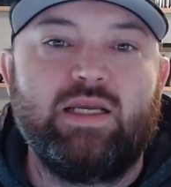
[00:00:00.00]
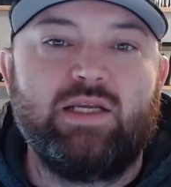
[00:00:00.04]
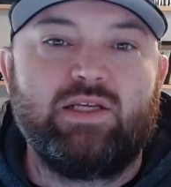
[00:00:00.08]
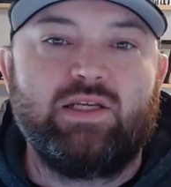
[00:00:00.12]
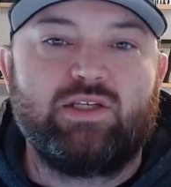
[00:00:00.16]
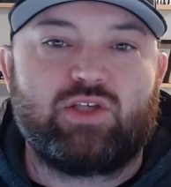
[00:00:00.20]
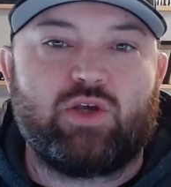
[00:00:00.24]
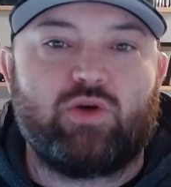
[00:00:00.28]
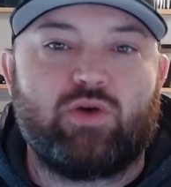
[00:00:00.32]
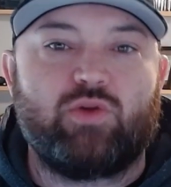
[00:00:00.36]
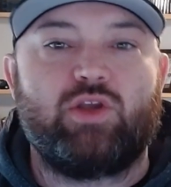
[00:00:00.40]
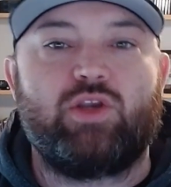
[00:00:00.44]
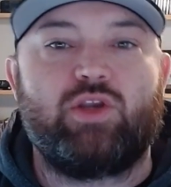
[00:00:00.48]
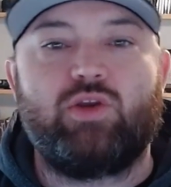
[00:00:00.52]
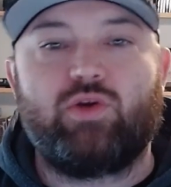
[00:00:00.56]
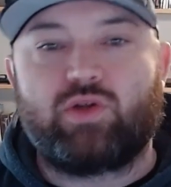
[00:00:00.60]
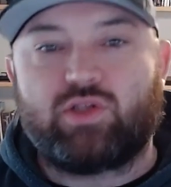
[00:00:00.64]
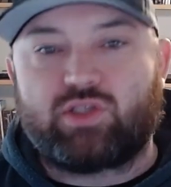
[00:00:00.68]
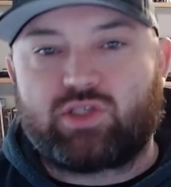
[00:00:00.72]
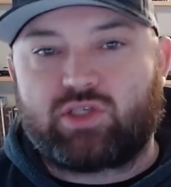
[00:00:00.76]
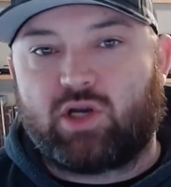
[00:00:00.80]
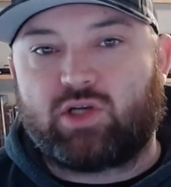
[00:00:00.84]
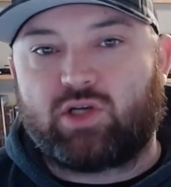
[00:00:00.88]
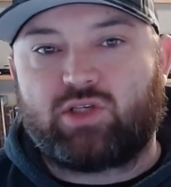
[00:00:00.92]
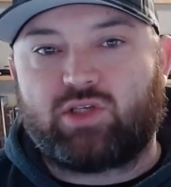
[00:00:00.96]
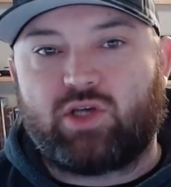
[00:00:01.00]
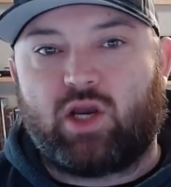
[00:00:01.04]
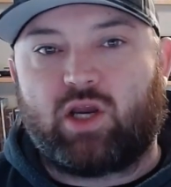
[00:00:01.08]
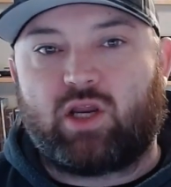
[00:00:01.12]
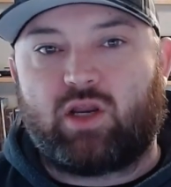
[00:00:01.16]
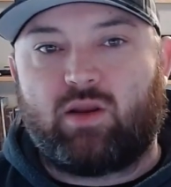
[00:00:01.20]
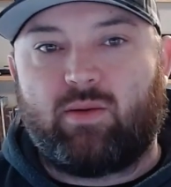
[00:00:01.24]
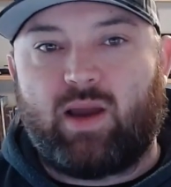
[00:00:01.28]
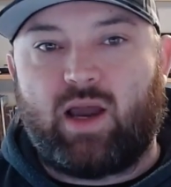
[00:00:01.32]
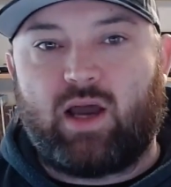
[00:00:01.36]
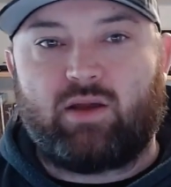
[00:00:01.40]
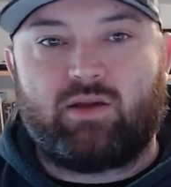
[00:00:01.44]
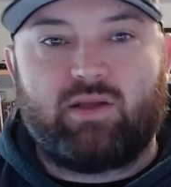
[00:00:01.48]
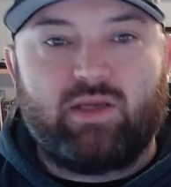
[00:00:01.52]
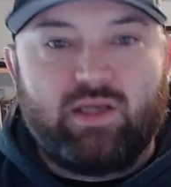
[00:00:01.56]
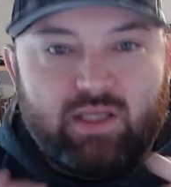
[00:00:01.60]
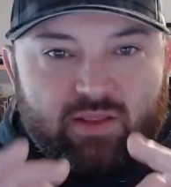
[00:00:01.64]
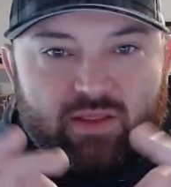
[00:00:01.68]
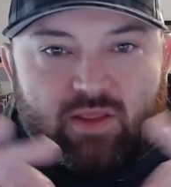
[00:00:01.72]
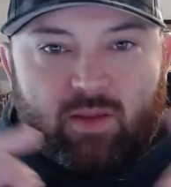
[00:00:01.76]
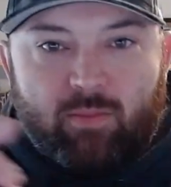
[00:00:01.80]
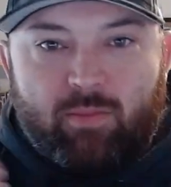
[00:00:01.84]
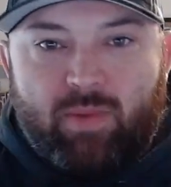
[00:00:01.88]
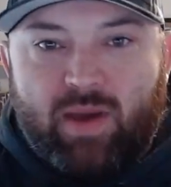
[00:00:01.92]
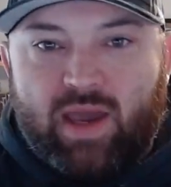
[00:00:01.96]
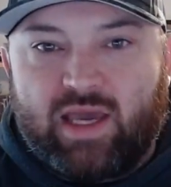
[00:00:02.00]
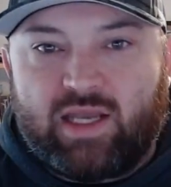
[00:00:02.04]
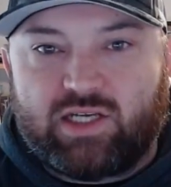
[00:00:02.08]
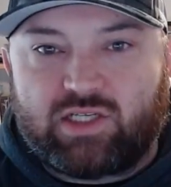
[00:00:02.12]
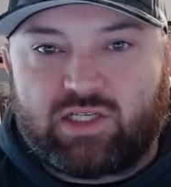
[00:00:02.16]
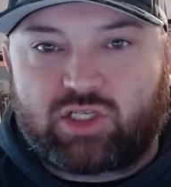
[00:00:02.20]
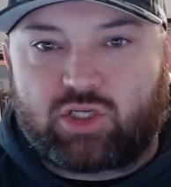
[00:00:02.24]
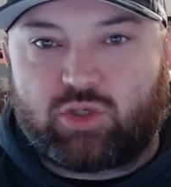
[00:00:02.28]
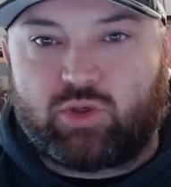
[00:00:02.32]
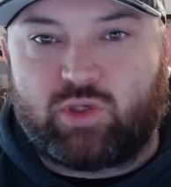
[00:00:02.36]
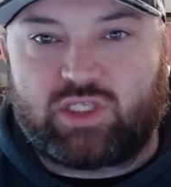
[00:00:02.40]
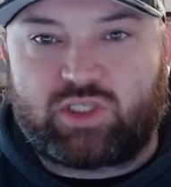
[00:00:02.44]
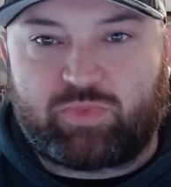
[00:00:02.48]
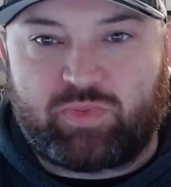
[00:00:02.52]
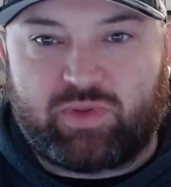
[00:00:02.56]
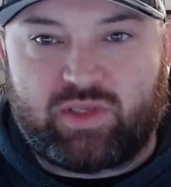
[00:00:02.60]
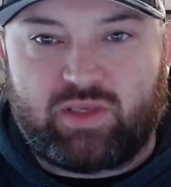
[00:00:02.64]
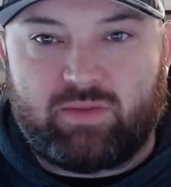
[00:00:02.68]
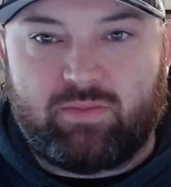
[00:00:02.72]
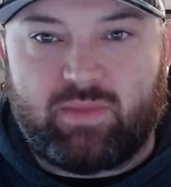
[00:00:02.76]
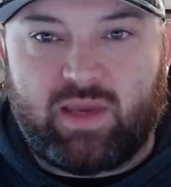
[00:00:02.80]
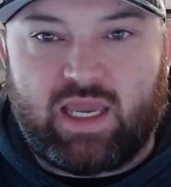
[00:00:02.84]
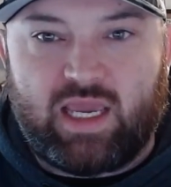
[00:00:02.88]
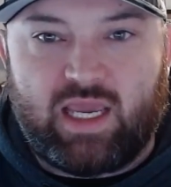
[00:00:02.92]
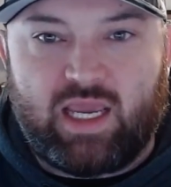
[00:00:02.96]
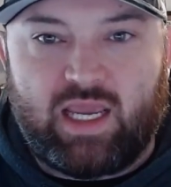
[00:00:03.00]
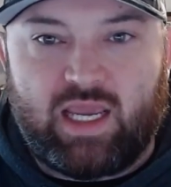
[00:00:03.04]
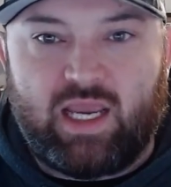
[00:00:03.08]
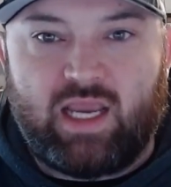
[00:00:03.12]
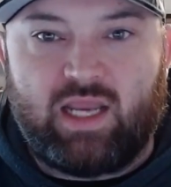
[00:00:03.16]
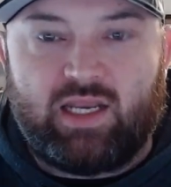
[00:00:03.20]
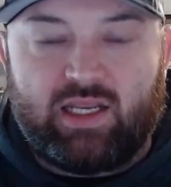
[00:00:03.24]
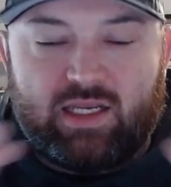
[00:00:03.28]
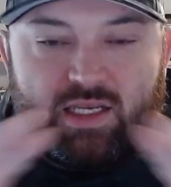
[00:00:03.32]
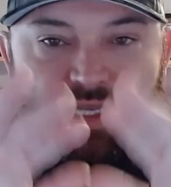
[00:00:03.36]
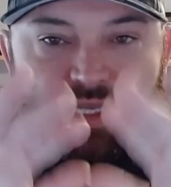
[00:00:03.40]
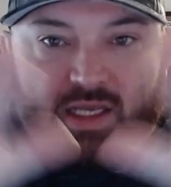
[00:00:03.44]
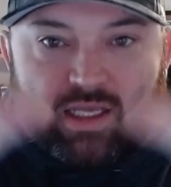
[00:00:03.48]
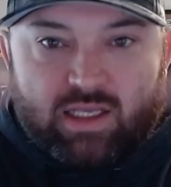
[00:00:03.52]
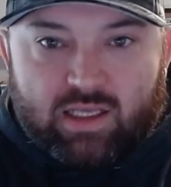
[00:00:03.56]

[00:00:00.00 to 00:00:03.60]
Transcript: so then you can start talking about the bed is crisply made.